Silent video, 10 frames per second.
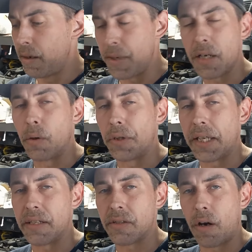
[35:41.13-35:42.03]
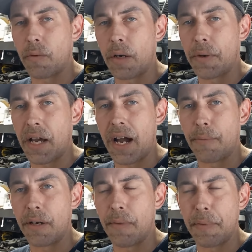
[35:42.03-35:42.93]
Be a cool thing to start with with a
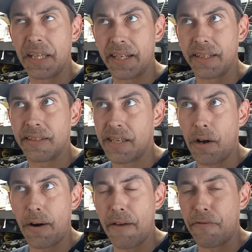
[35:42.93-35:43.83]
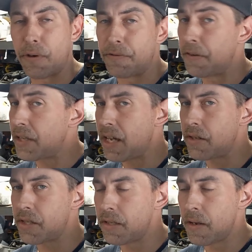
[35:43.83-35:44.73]
hybrid, maybe like a C R F four fifty
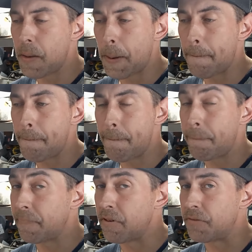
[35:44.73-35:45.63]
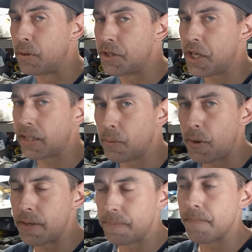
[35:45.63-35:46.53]
engine, fuel-injected
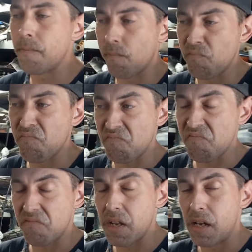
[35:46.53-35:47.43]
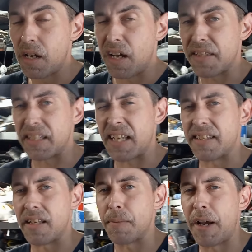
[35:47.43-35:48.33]
one. I think that
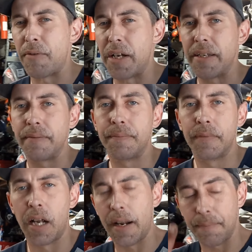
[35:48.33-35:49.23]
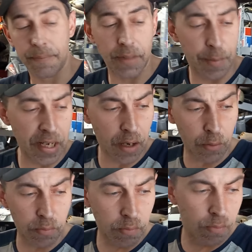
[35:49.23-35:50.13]
sounds about right. All right, let me
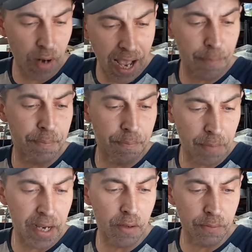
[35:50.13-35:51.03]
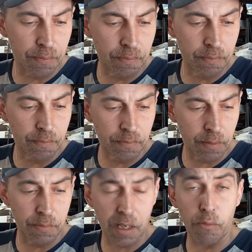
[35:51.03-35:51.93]
go rob my own,
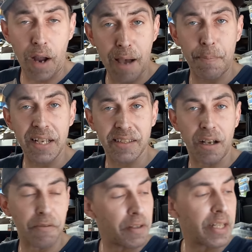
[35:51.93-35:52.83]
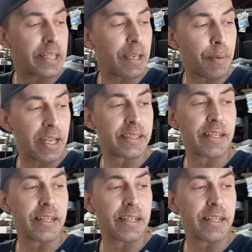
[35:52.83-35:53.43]
let me go rob myself and then get back to